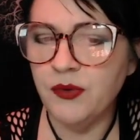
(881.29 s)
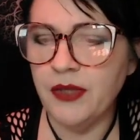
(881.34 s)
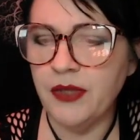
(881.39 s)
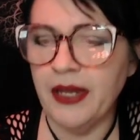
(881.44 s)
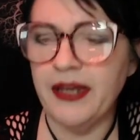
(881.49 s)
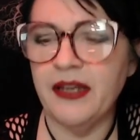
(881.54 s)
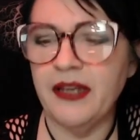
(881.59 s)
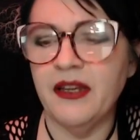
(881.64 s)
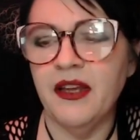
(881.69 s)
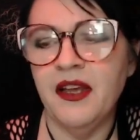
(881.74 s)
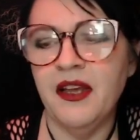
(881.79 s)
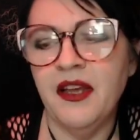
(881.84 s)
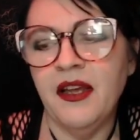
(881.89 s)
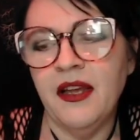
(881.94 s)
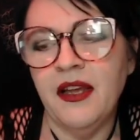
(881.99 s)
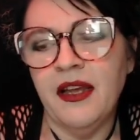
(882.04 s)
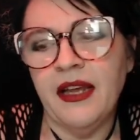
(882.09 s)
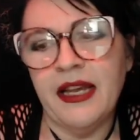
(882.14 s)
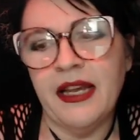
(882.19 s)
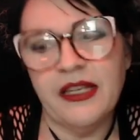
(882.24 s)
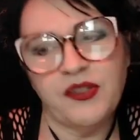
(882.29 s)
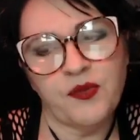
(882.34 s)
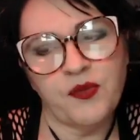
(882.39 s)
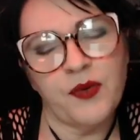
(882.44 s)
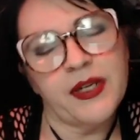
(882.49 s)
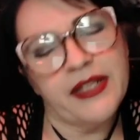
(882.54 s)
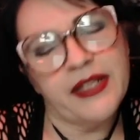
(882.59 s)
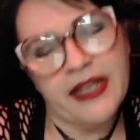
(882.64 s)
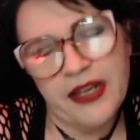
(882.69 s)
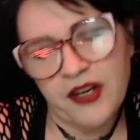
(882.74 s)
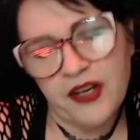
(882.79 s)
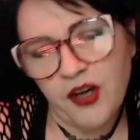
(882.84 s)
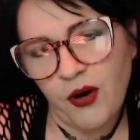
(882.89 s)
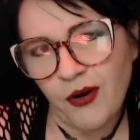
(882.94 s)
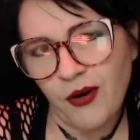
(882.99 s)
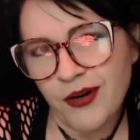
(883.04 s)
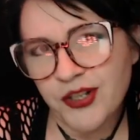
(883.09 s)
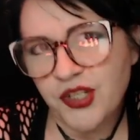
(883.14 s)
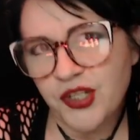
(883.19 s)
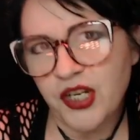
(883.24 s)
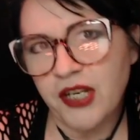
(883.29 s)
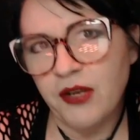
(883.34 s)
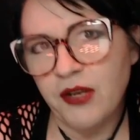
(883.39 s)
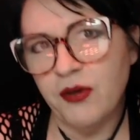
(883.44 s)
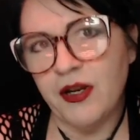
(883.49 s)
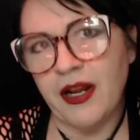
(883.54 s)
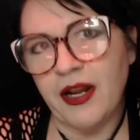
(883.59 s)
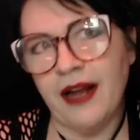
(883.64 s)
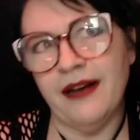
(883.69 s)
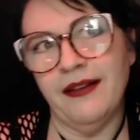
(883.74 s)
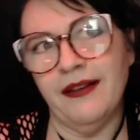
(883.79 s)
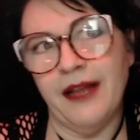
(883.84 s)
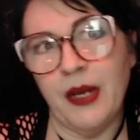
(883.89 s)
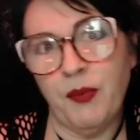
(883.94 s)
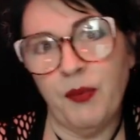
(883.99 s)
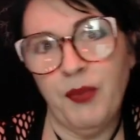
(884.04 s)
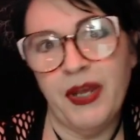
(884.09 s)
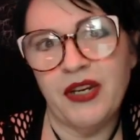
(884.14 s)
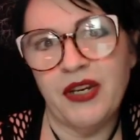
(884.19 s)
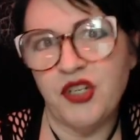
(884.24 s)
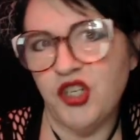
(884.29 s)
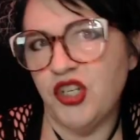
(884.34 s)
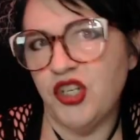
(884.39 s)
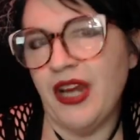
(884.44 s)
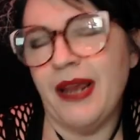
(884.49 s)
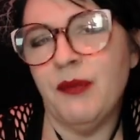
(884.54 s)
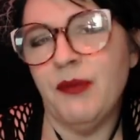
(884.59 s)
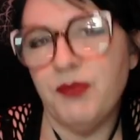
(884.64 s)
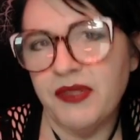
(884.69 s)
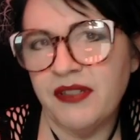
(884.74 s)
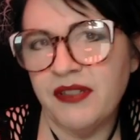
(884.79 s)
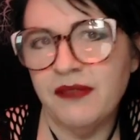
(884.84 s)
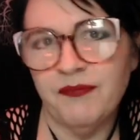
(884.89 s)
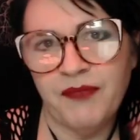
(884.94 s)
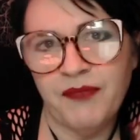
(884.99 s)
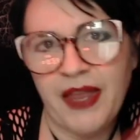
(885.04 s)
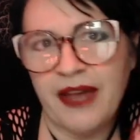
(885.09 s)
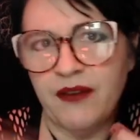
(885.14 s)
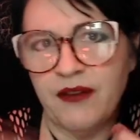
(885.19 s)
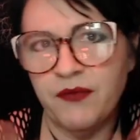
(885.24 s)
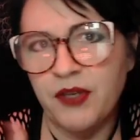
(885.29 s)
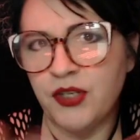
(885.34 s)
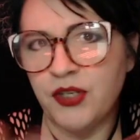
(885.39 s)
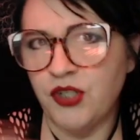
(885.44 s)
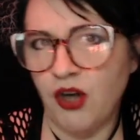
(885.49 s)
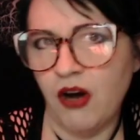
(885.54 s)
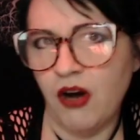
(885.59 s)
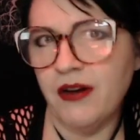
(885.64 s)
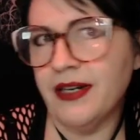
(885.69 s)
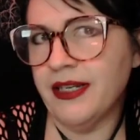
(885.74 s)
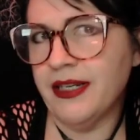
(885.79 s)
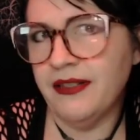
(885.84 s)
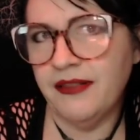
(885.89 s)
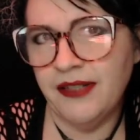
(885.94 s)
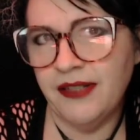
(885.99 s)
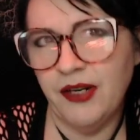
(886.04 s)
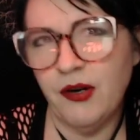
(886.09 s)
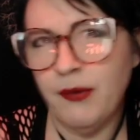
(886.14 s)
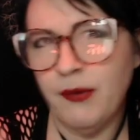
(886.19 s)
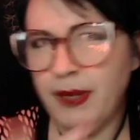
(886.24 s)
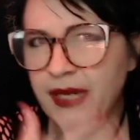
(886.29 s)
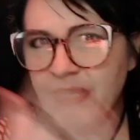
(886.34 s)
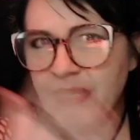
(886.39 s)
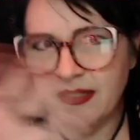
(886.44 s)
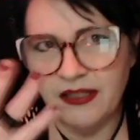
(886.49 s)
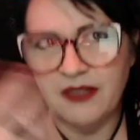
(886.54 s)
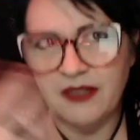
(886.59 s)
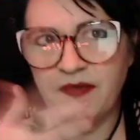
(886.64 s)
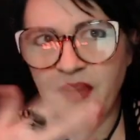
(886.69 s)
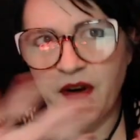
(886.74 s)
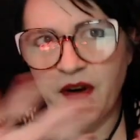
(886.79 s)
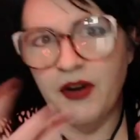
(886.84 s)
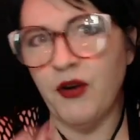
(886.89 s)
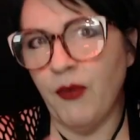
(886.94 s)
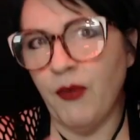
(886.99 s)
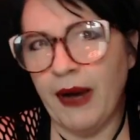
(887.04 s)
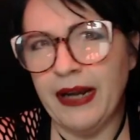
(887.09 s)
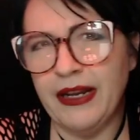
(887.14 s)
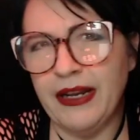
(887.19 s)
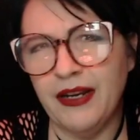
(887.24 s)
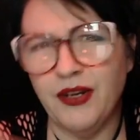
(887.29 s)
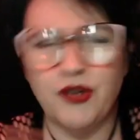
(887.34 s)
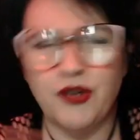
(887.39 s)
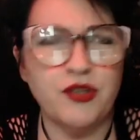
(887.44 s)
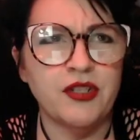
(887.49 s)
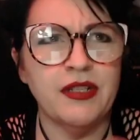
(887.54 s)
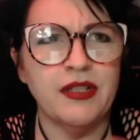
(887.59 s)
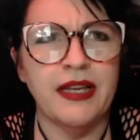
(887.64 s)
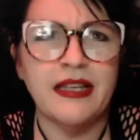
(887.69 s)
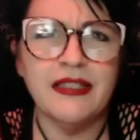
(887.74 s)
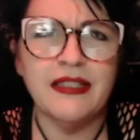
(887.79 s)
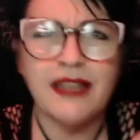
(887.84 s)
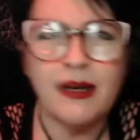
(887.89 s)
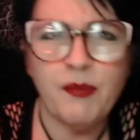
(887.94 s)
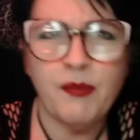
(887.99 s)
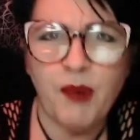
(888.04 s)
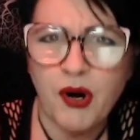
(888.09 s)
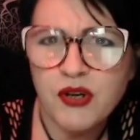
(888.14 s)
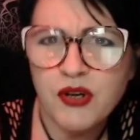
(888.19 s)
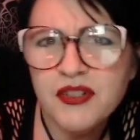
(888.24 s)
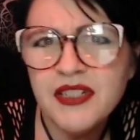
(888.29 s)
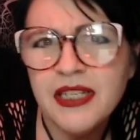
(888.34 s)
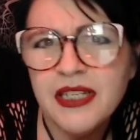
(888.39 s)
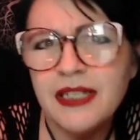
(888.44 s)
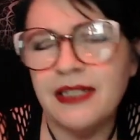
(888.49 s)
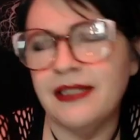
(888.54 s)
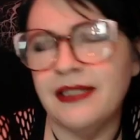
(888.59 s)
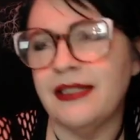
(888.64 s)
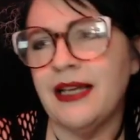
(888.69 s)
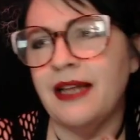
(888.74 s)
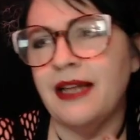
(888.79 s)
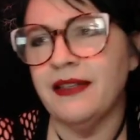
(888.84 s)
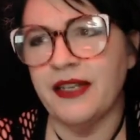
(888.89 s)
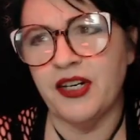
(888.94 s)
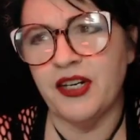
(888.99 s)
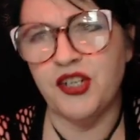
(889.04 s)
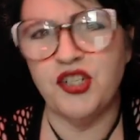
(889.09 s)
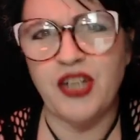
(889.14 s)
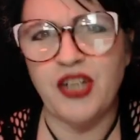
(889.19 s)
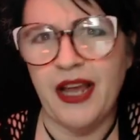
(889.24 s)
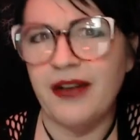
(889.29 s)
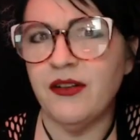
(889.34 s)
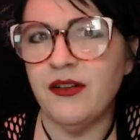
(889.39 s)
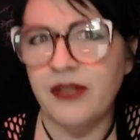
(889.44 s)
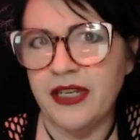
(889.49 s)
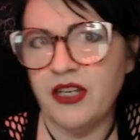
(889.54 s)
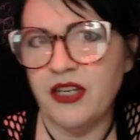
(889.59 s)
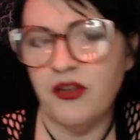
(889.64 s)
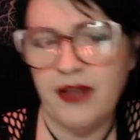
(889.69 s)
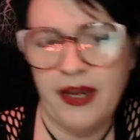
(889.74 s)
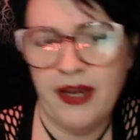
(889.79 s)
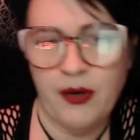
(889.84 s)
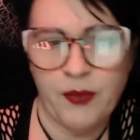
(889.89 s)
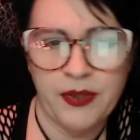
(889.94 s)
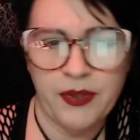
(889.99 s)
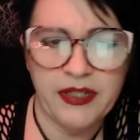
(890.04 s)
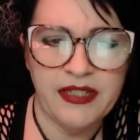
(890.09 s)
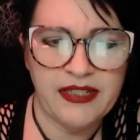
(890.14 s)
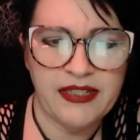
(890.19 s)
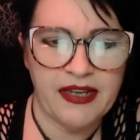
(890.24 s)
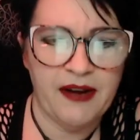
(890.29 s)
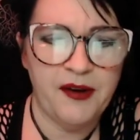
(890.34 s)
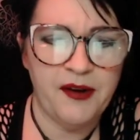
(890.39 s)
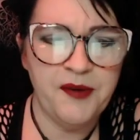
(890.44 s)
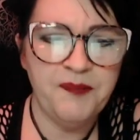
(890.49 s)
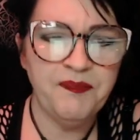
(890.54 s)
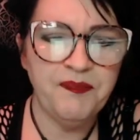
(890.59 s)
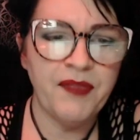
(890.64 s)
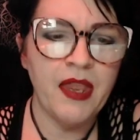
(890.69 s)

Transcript: Like, it's really encouraging you to kind of, like, pick shapes out of the darkness, you know what I mean? Because it's very grainy and you're just like, is that a person? Is that, like, a shadow? Like, you can't really tell.